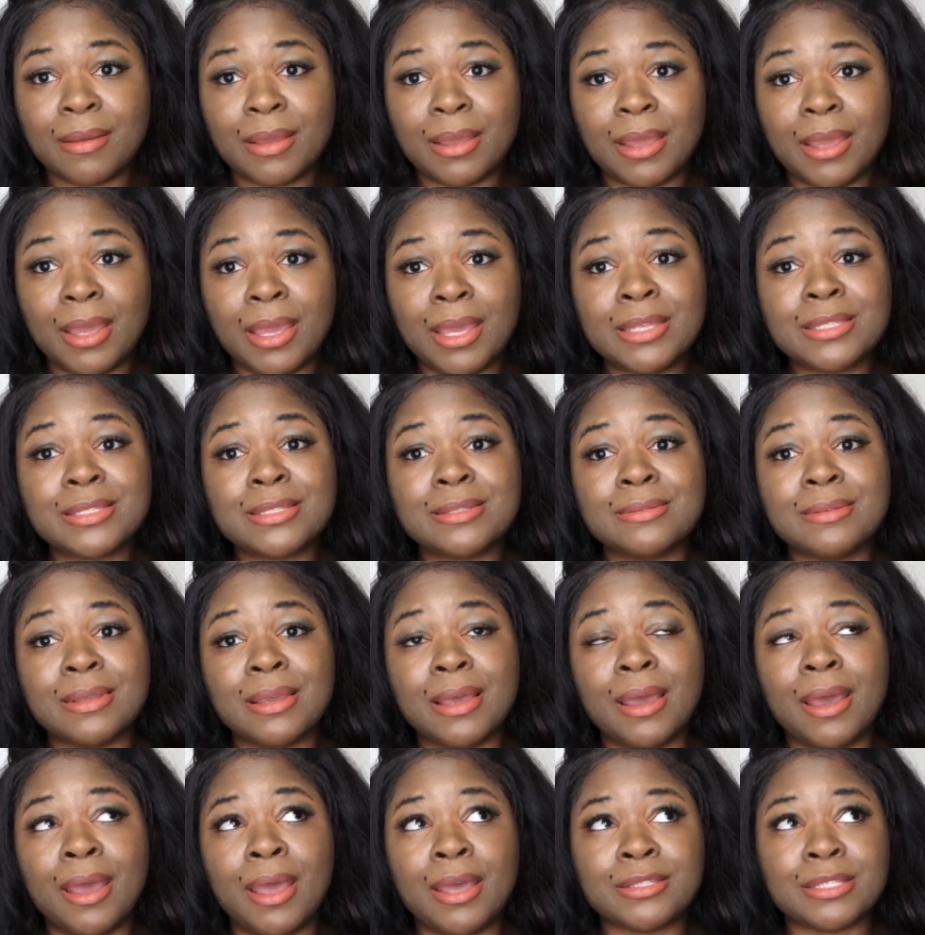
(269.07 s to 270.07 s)
is,
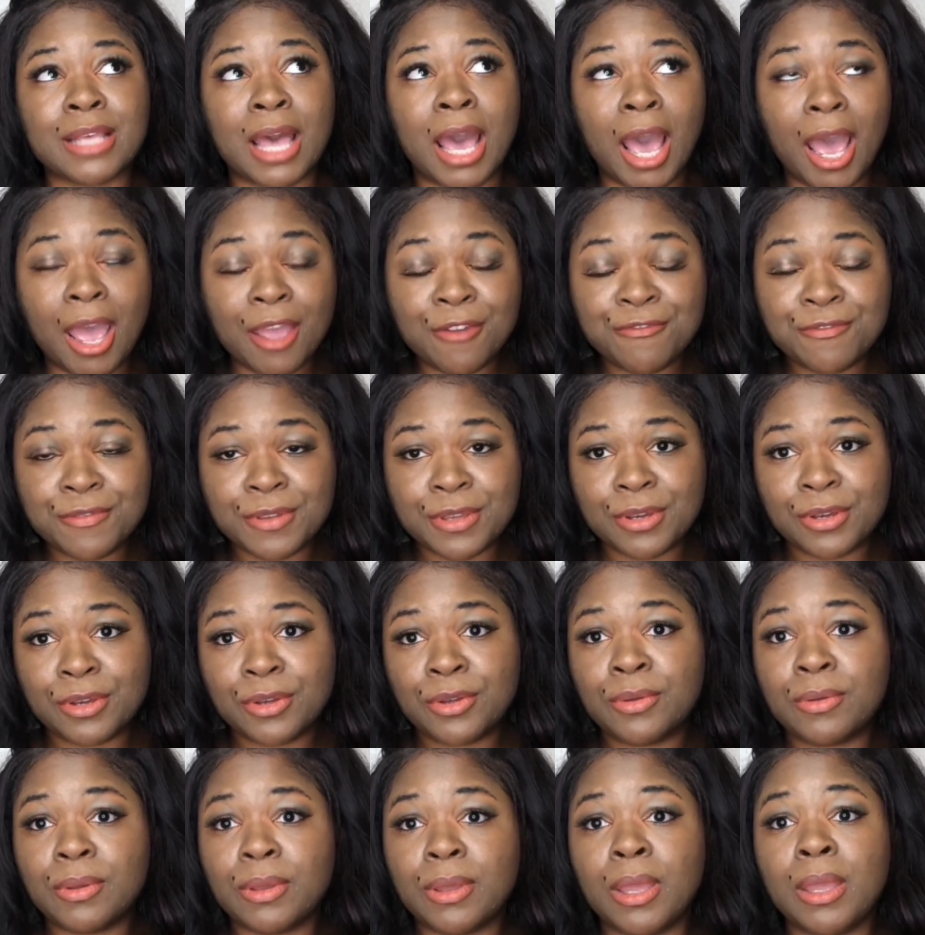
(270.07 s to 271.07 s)
as I
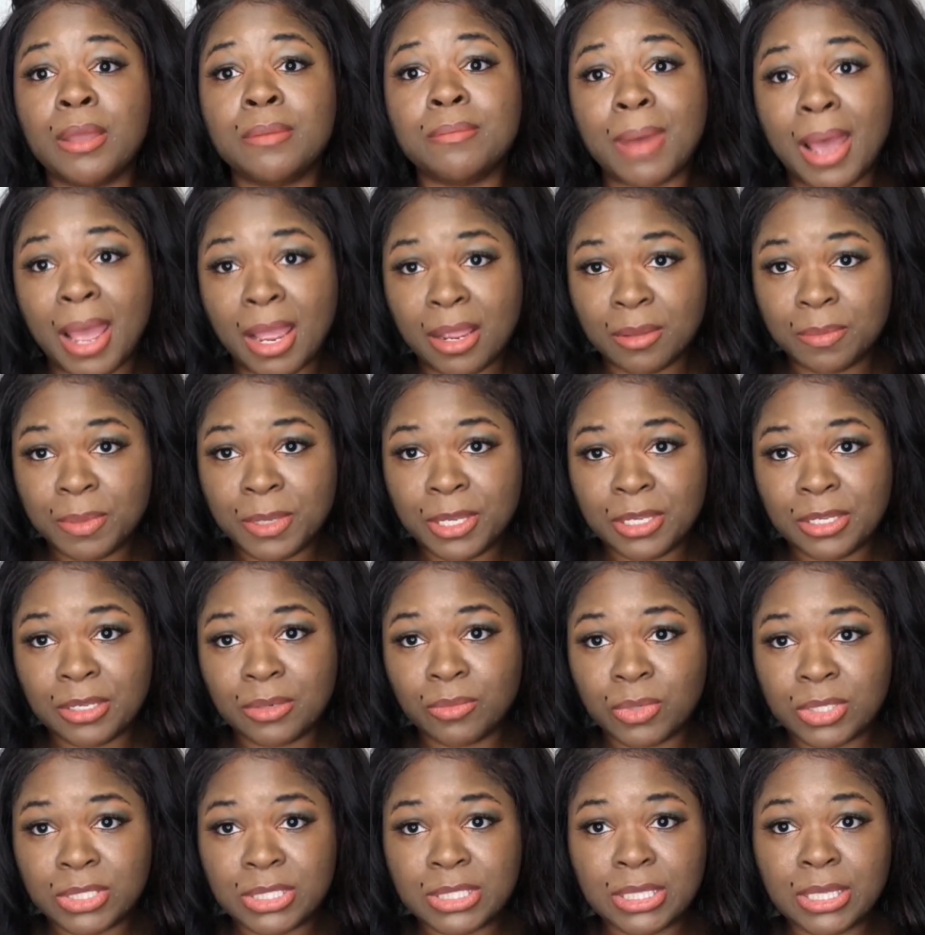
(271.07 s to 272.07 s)
feel, in my opinion,
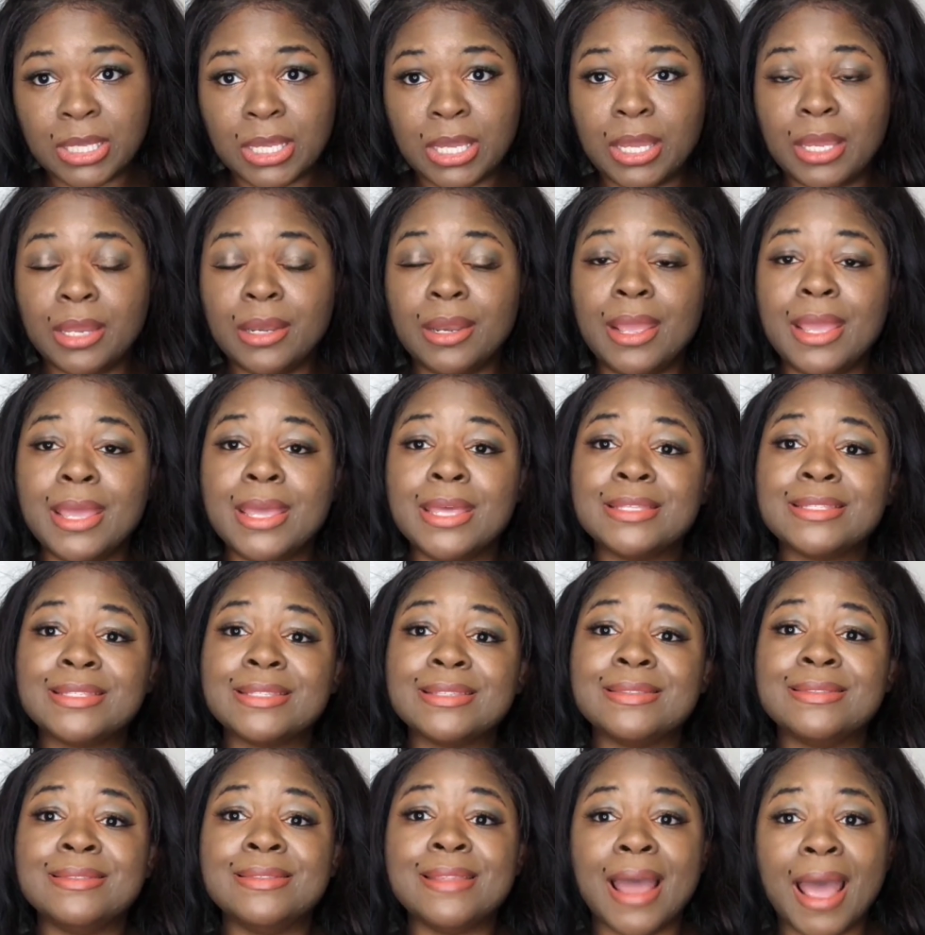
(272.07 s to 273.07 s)
once again, is
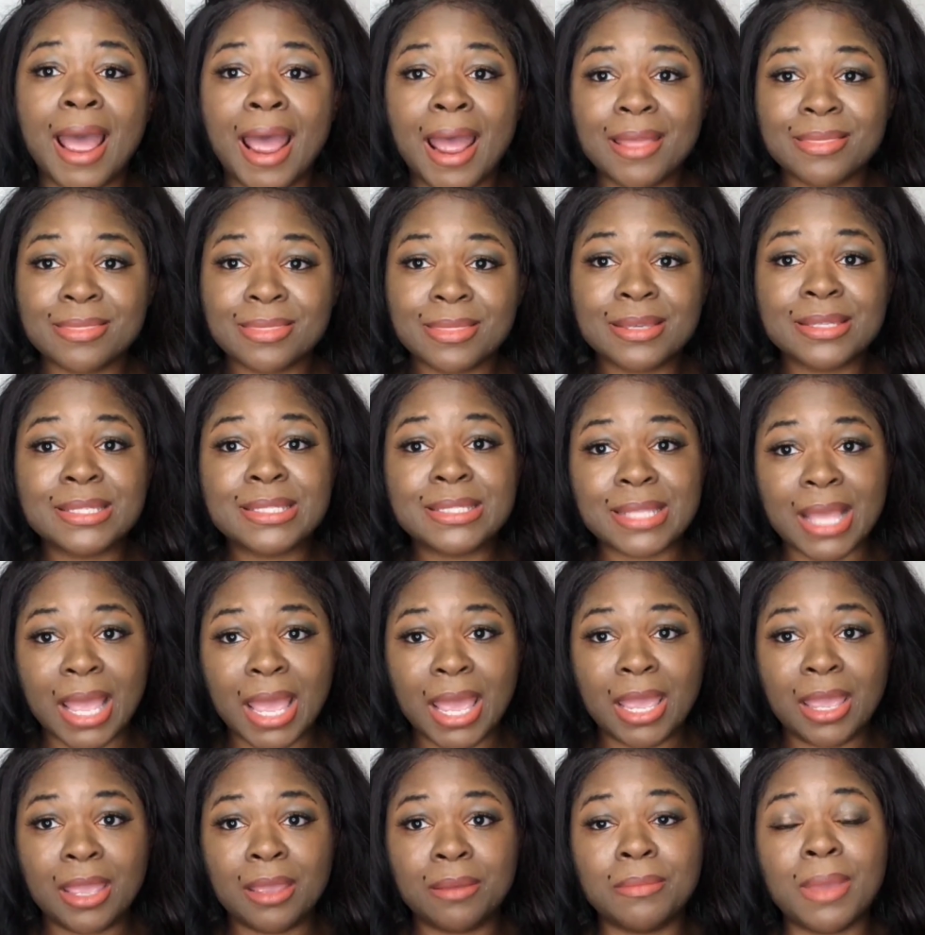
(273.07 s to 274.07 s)
not the
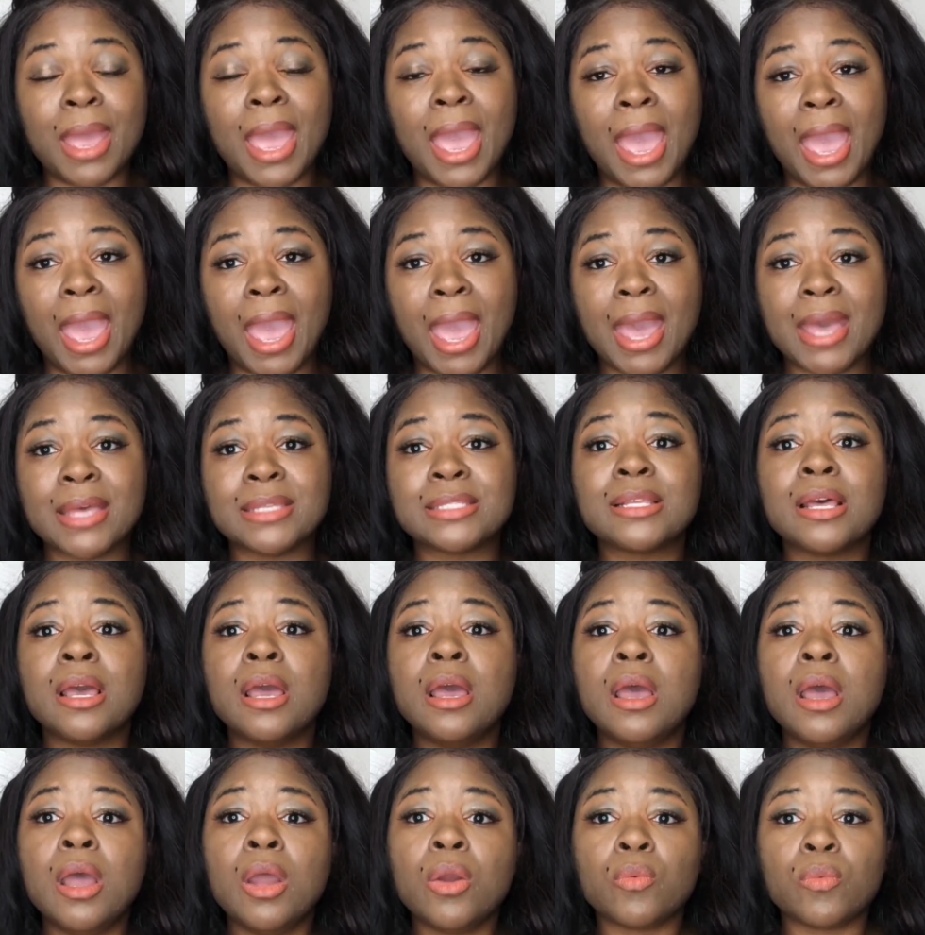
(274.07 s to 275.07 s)
same as
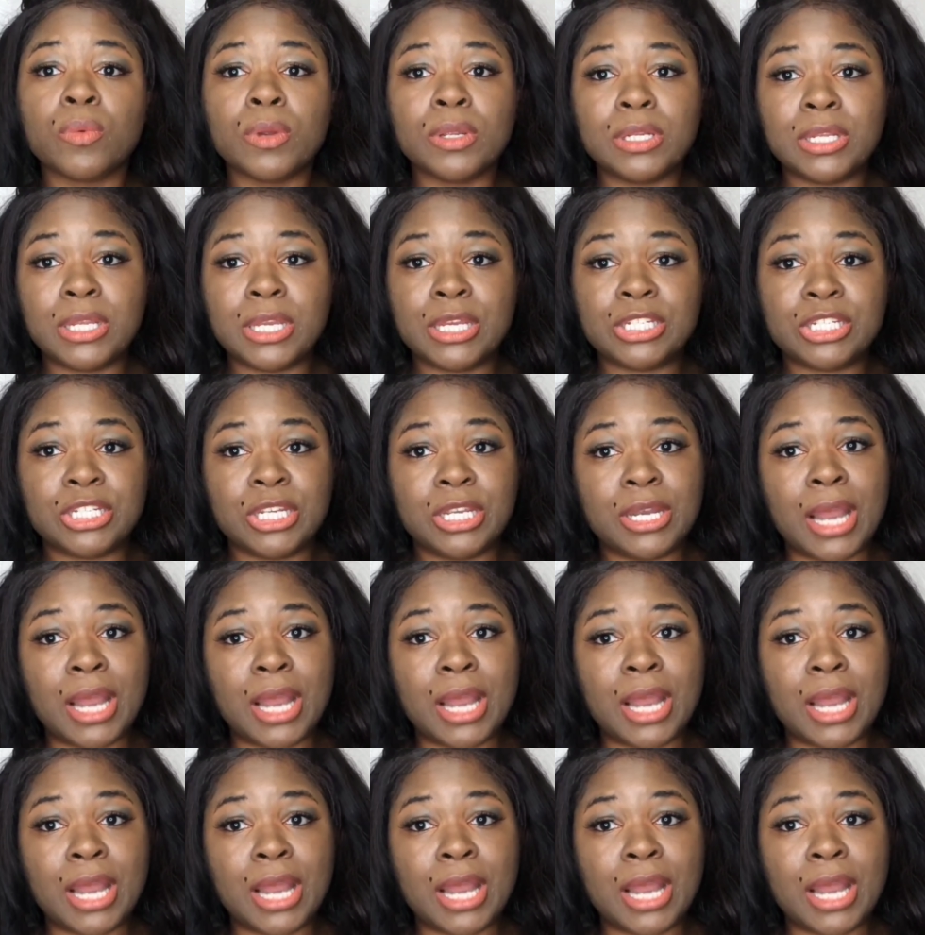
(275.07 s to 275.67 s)
religion.